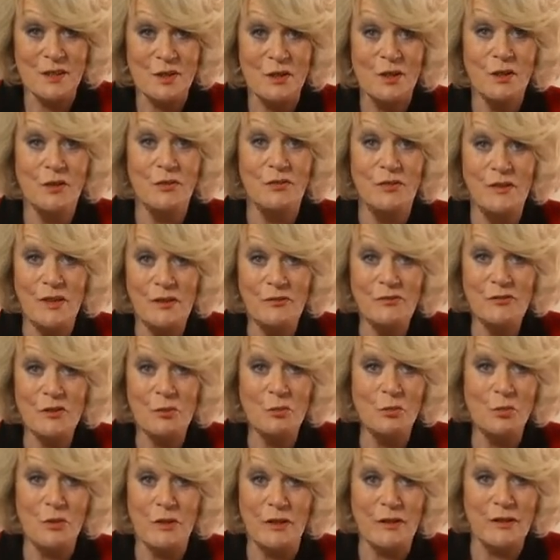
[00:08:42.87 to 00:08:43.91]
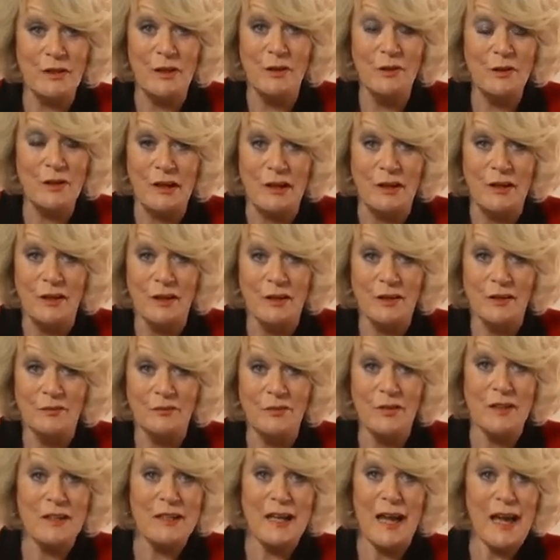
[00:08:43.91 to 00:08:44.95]
who have lived and worked locally for
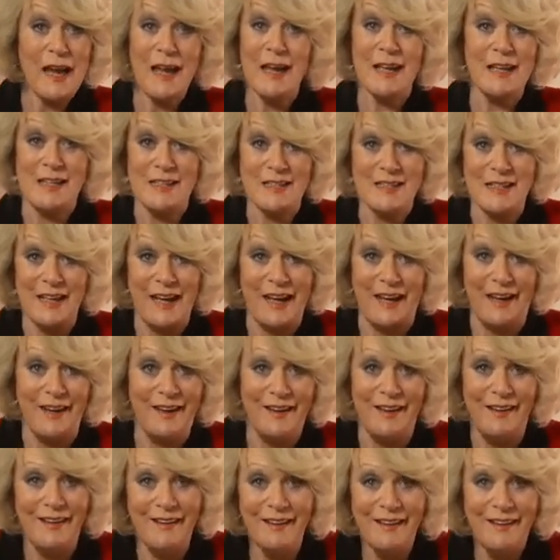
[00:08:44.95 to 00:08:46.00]
years here,